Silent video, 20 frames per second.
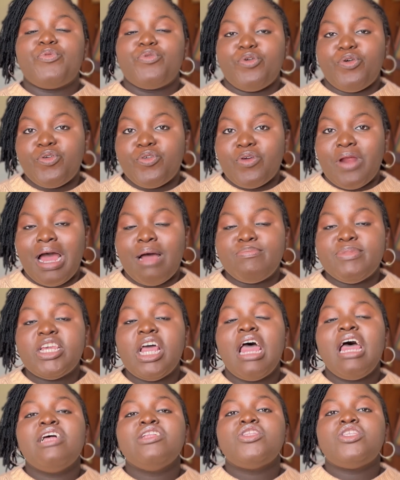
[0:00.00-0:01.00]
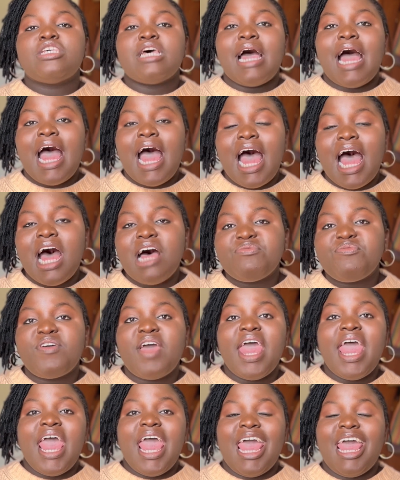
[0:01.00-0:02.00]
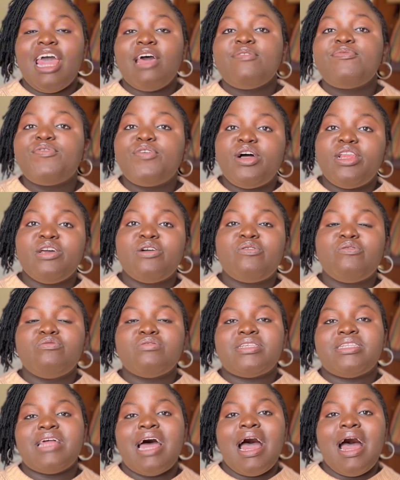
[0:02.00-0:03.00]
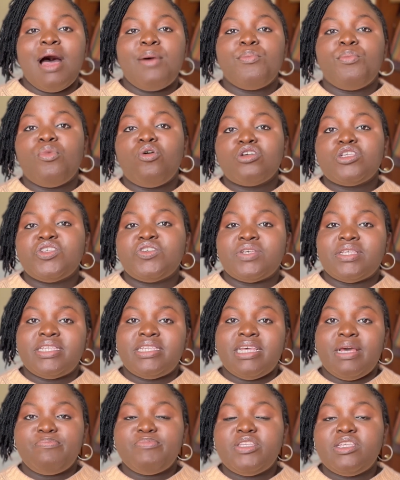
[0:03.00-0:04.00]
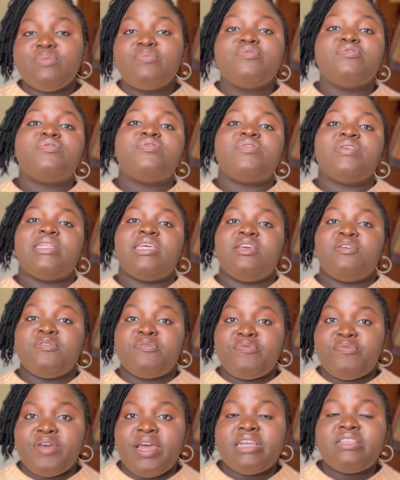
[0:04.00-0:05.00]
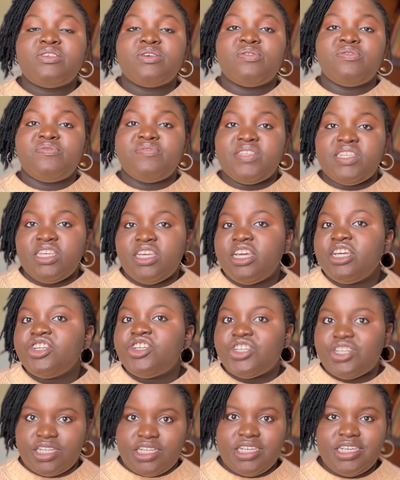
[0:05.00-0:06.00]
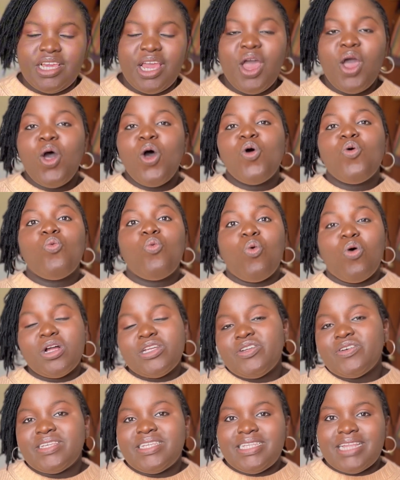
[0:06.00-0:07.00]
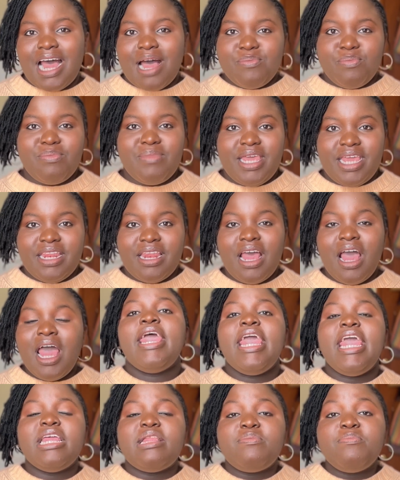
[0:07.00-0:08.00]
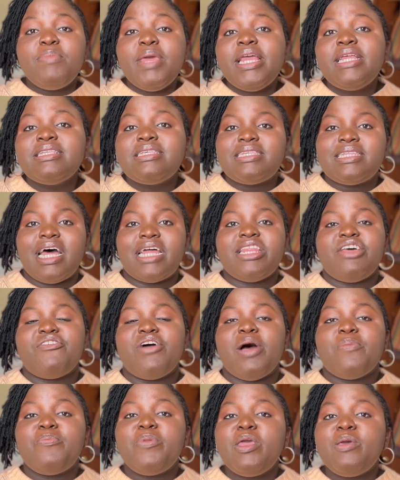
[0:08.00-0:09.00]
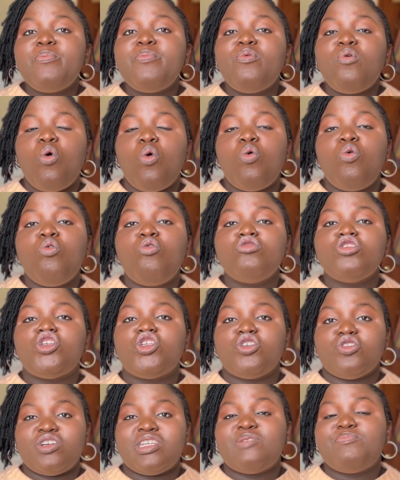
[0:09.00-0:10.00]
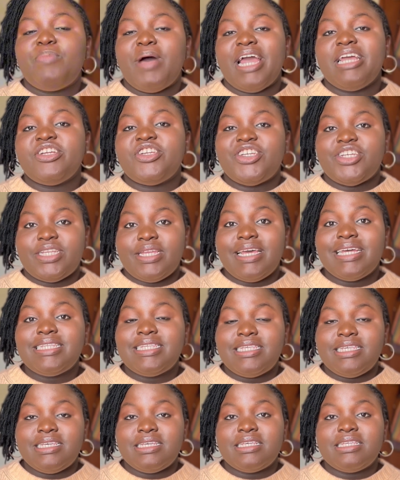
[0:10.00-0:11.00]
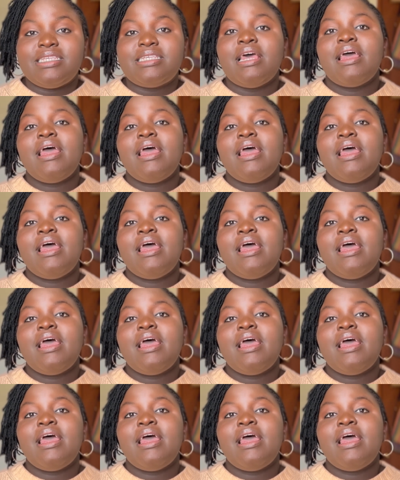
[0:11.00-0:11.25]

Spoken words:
programmed to have hair follicles that are more susceptible to the effects of DHT. What does that mean? It means that there are people who just by genetics